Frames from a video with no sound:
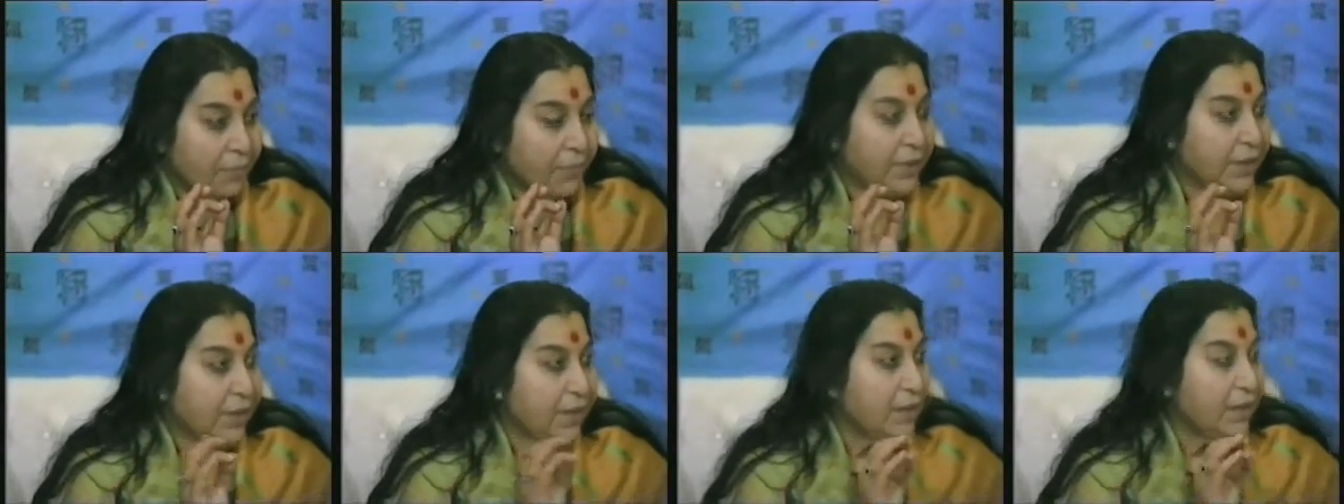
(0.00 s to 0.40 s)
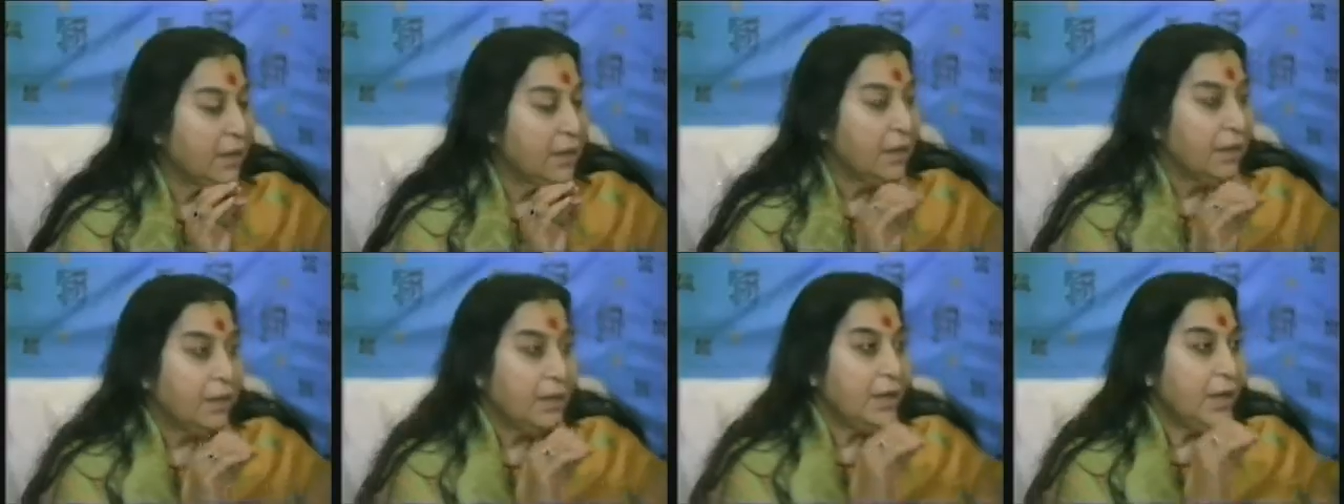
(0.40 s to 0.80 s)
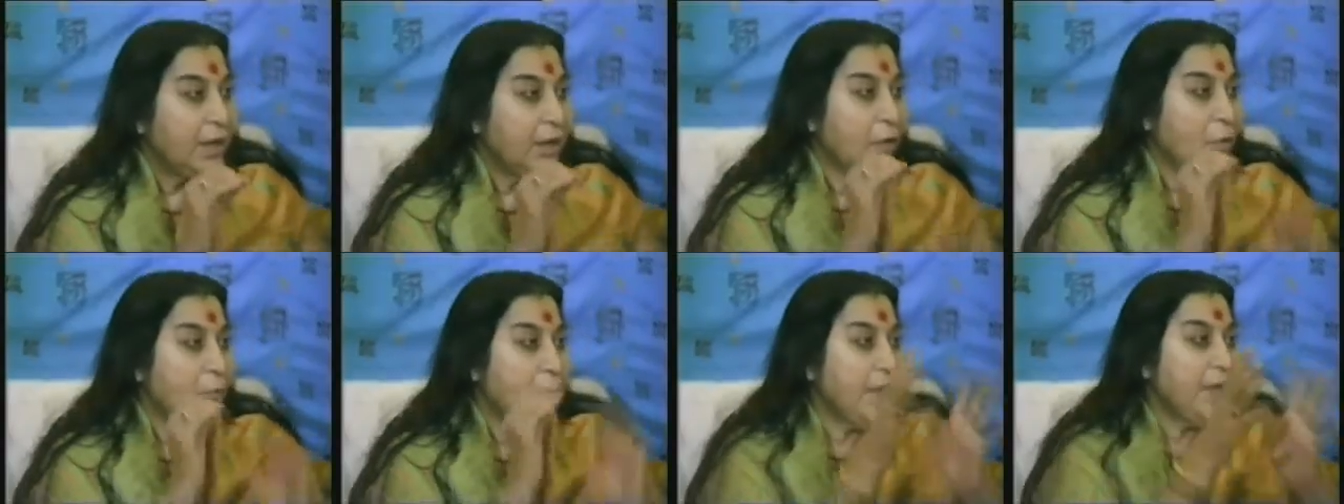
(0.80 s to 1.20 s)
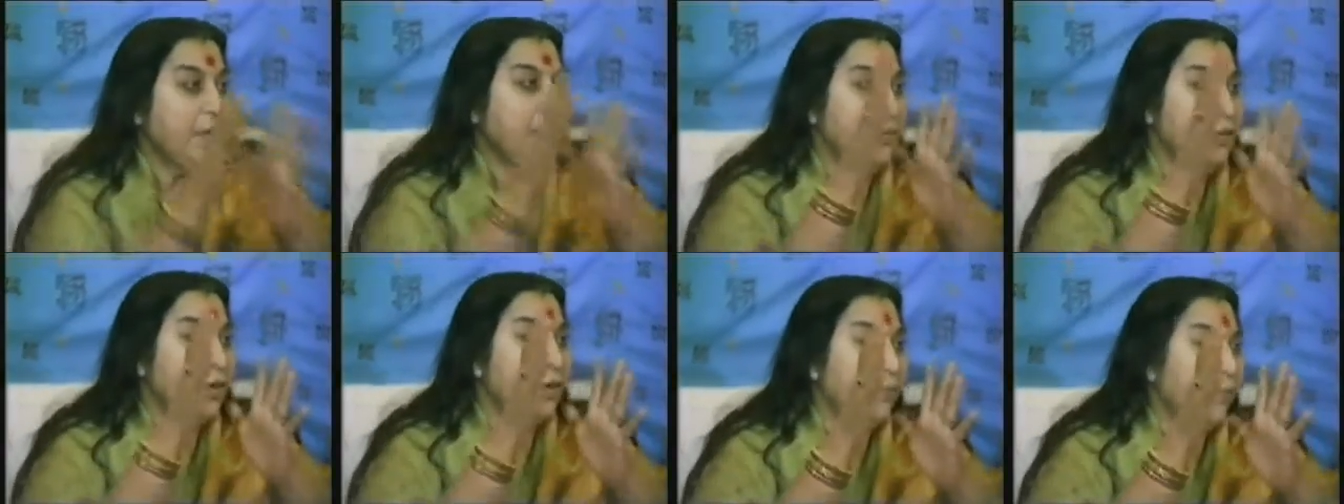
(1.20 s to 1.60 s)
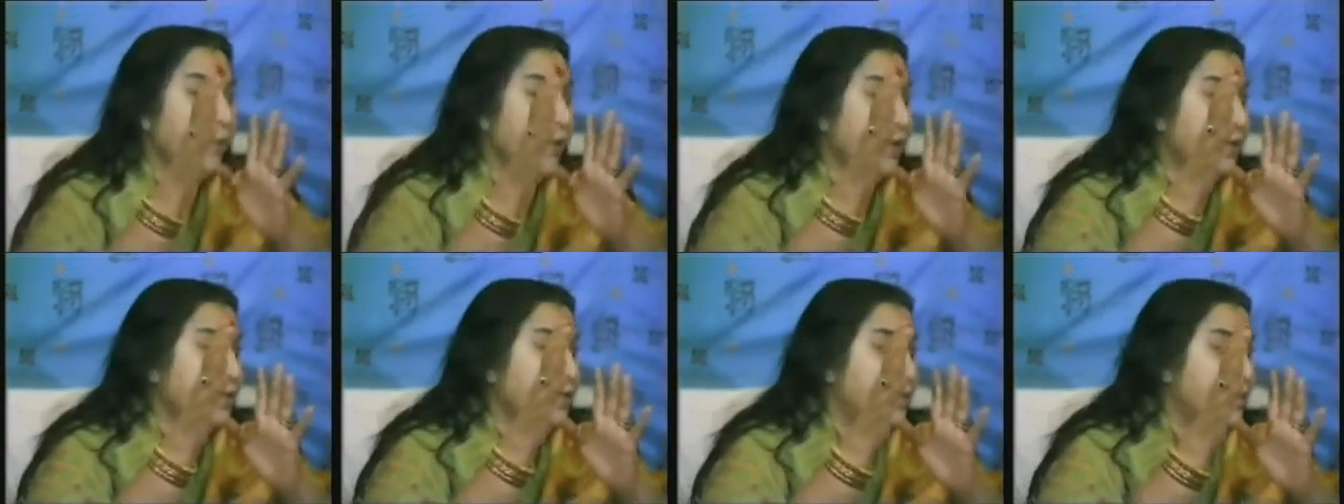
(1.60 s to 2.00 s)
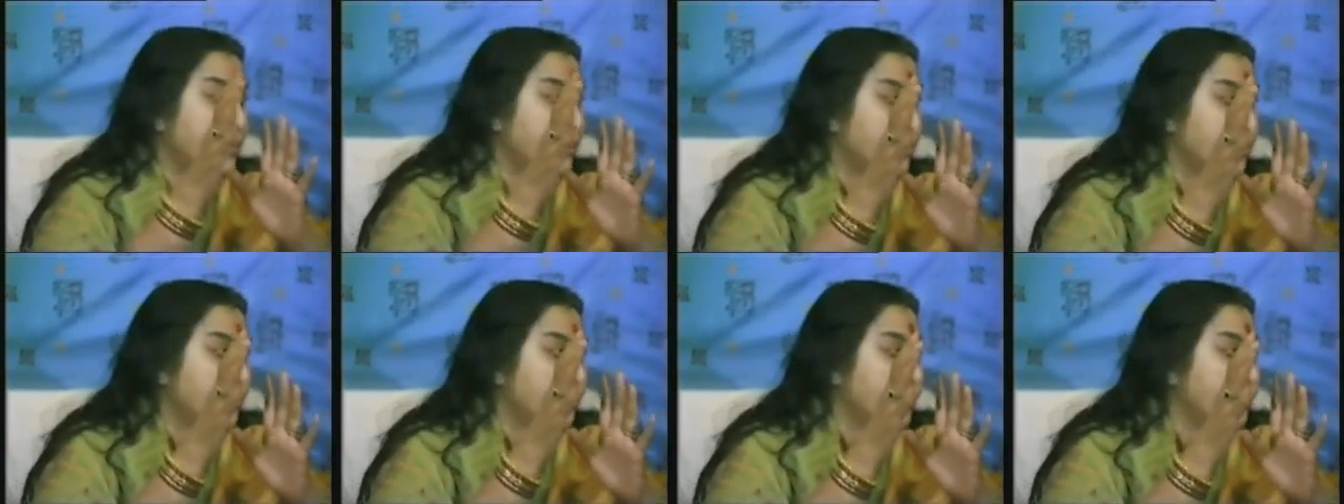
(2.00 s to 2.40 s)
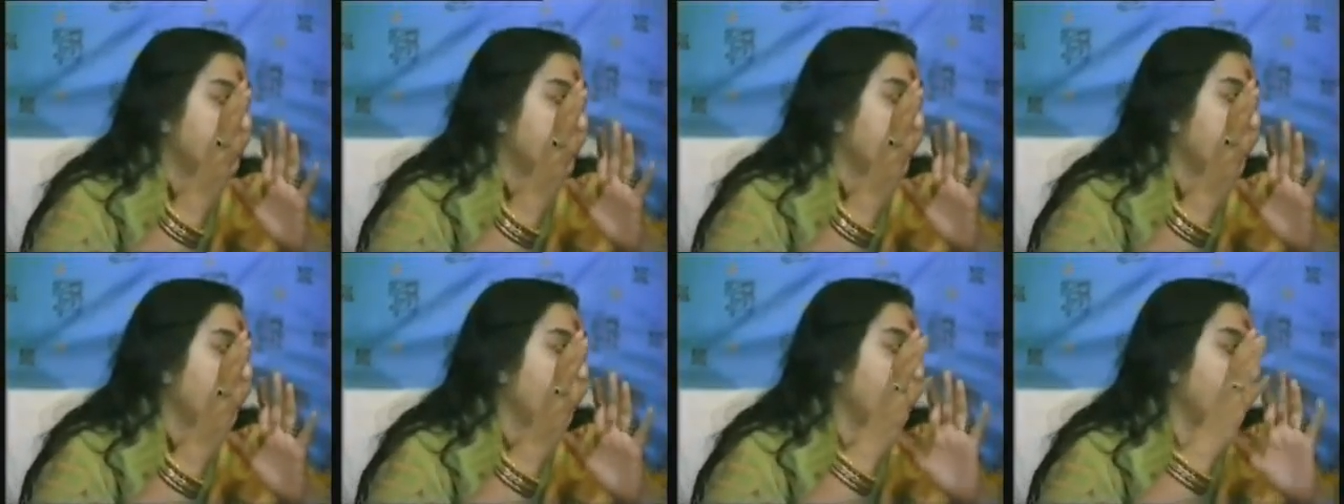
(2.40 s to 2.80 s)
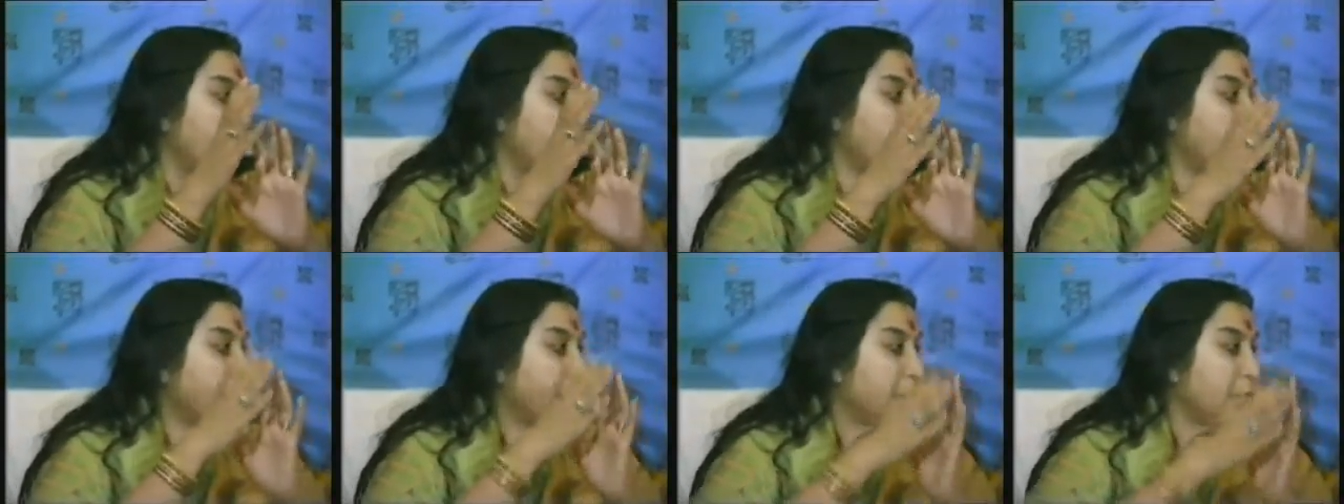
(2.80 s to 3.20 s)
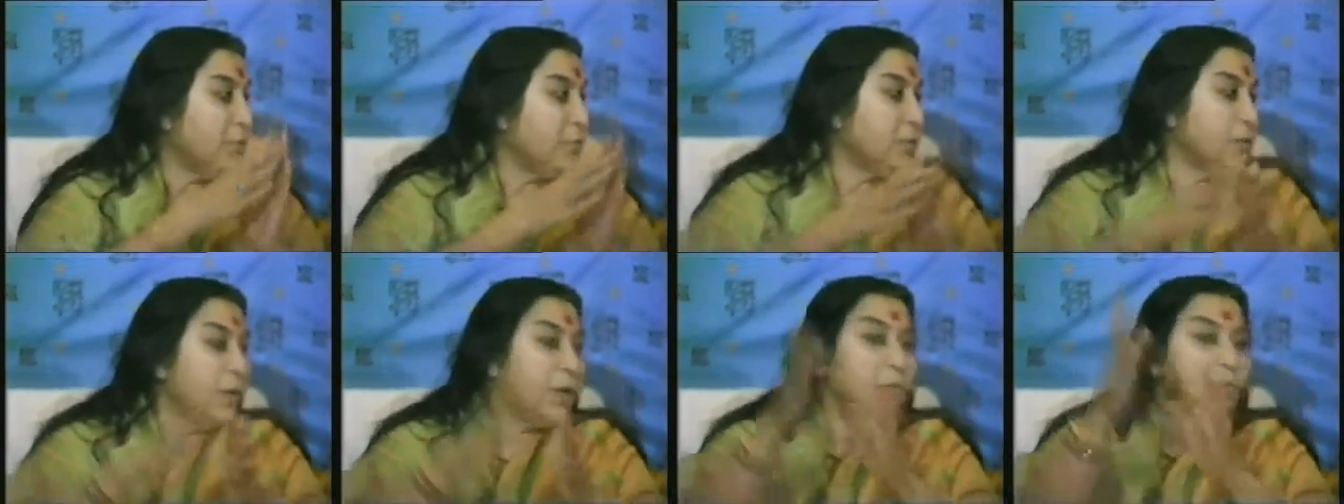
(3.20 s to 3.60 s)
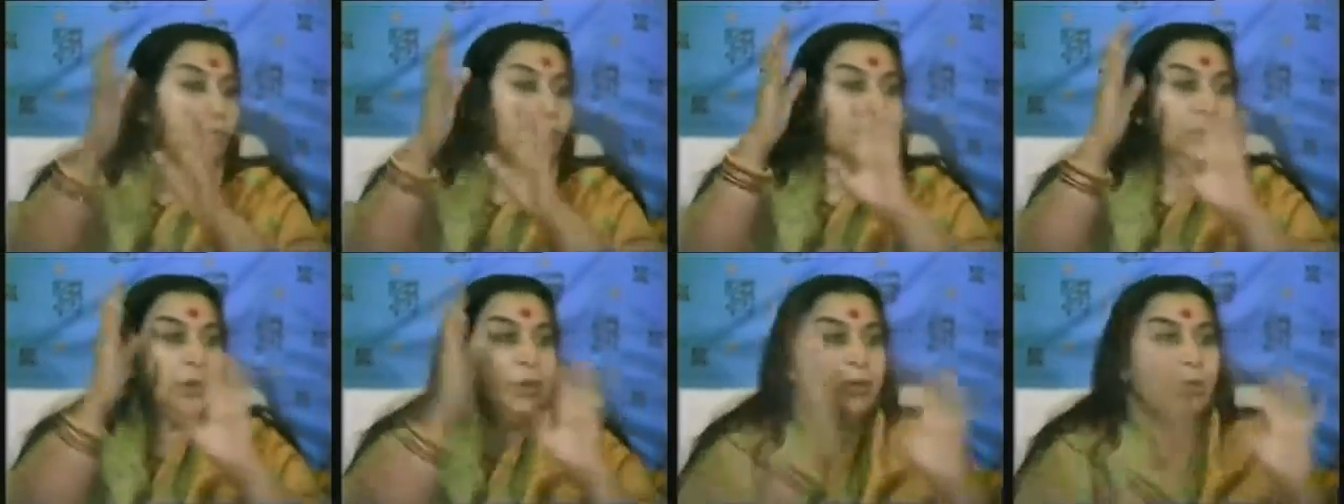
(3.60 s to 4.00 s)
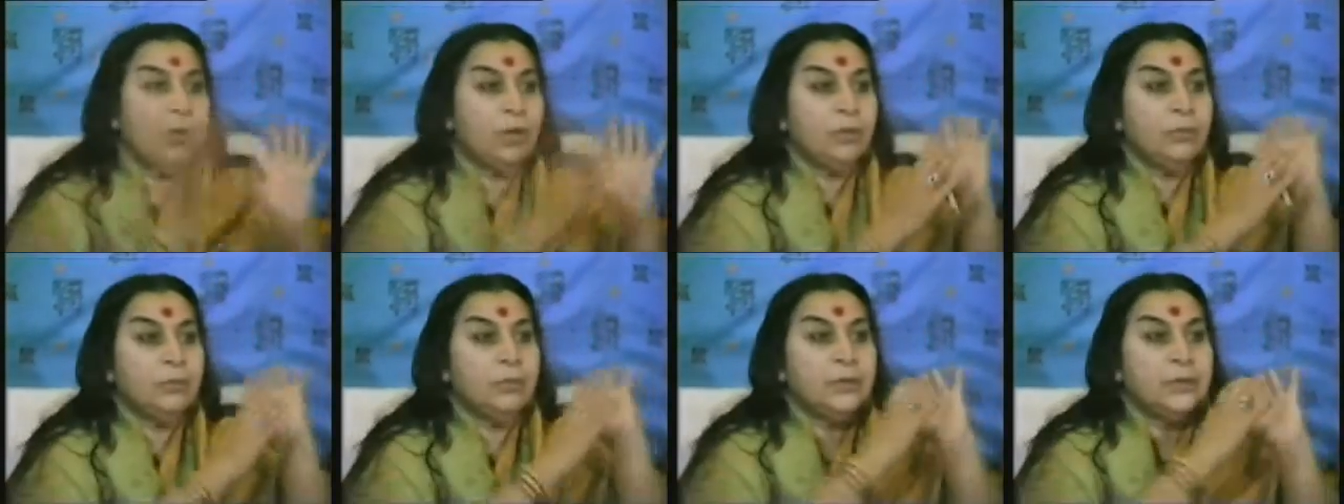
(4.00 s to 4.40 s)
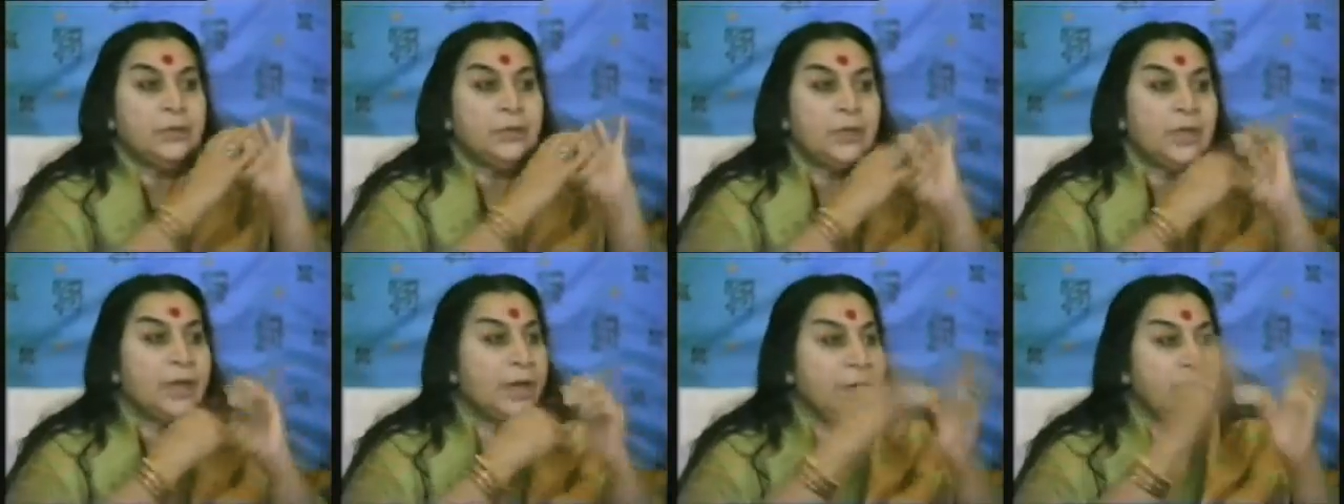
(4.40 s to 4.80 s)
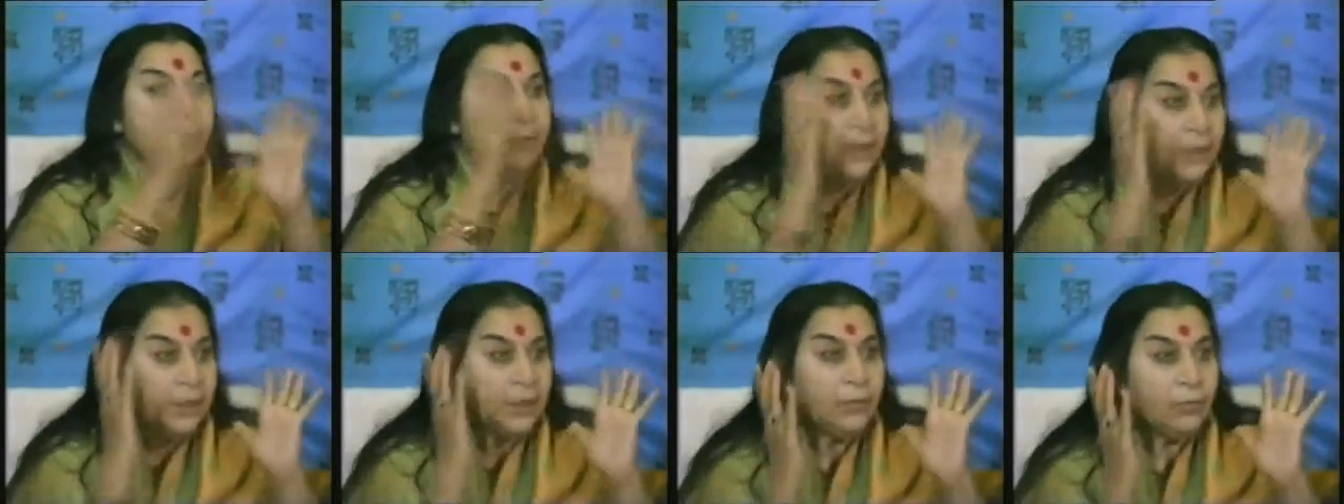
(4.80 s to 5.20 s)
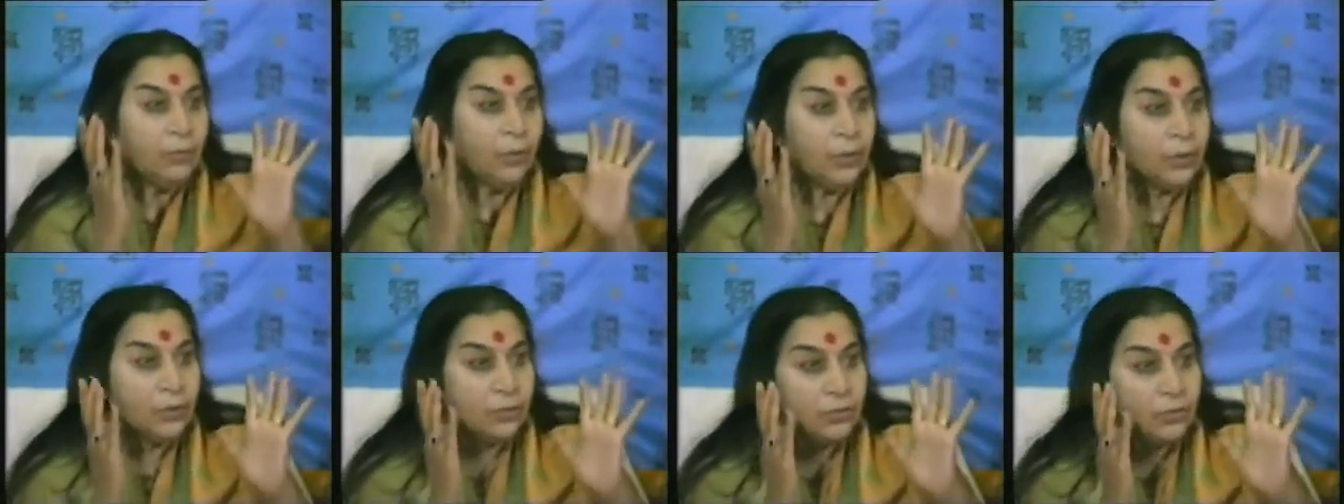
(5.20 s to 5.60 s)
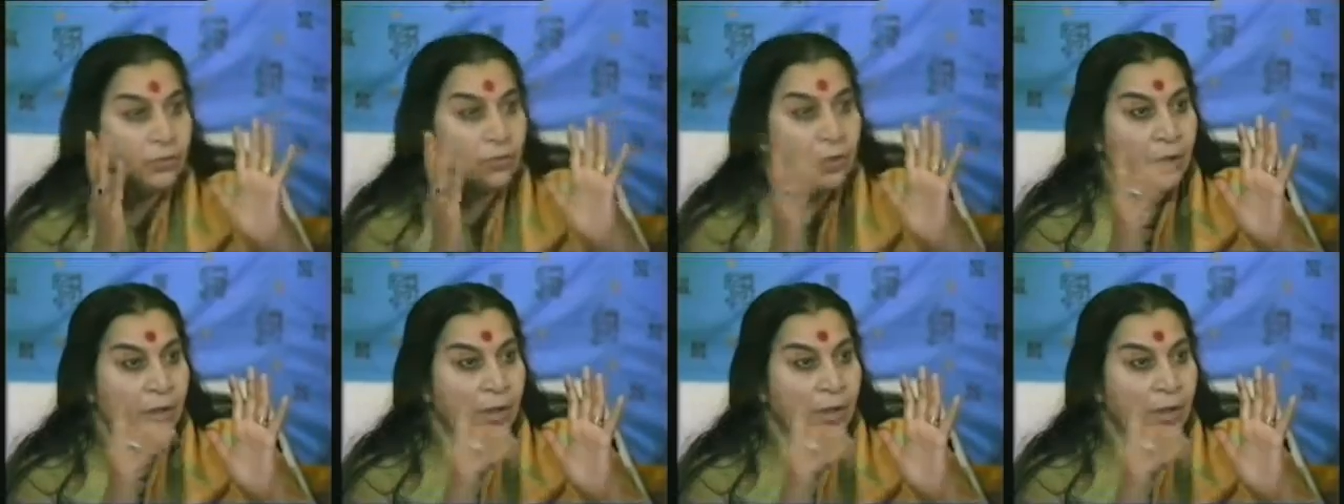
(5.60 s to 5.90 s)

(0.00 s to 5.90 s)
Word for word: But the aeroplane is not fixed. Aeroplane can go southward, northward, anywhere it wants.